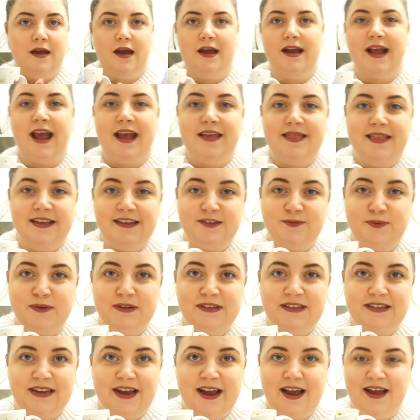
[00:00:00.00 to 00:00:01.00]
Okay, this
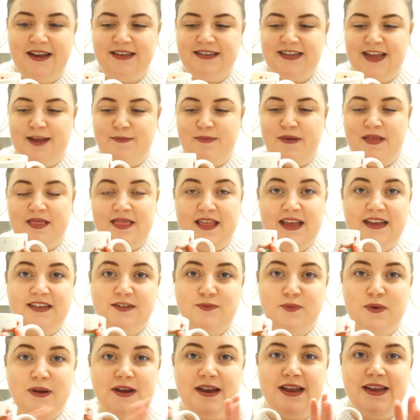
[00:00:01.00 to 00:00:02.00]
one's dirty, but this
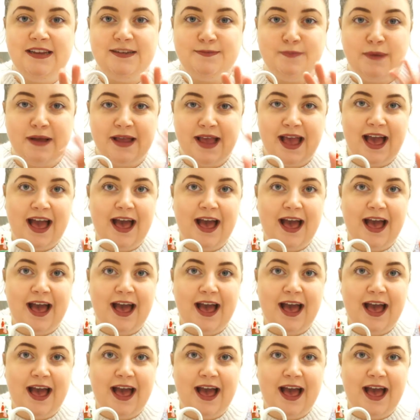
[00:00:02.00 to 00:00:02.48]
one is my